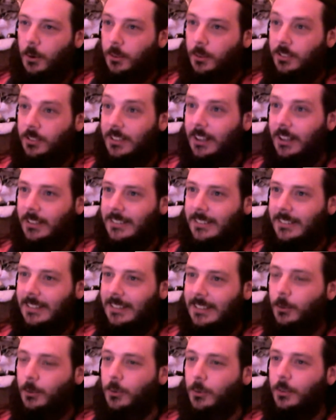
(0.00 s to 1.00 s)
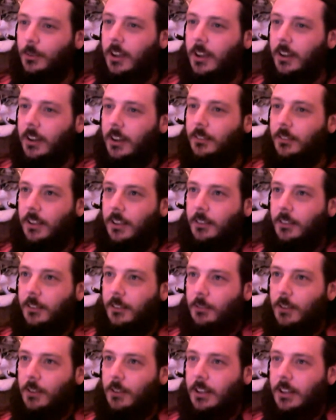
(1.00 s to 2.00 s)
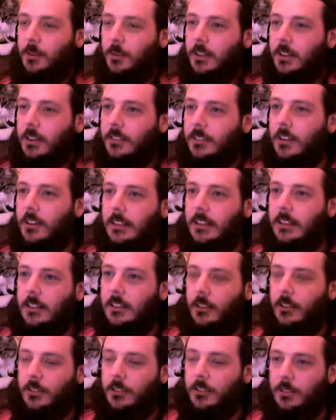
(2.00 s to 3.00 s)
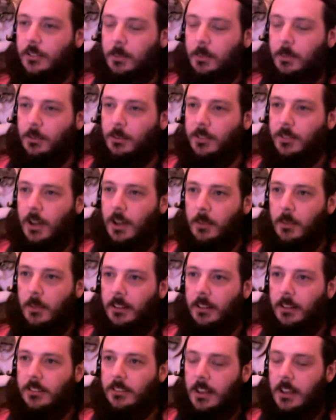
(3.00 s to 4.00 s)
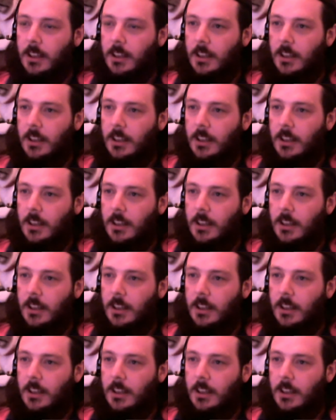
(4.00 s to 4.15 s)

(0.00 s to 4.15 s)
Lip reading: or are still kind of, you read Twitter tonight and you look through people's timelines.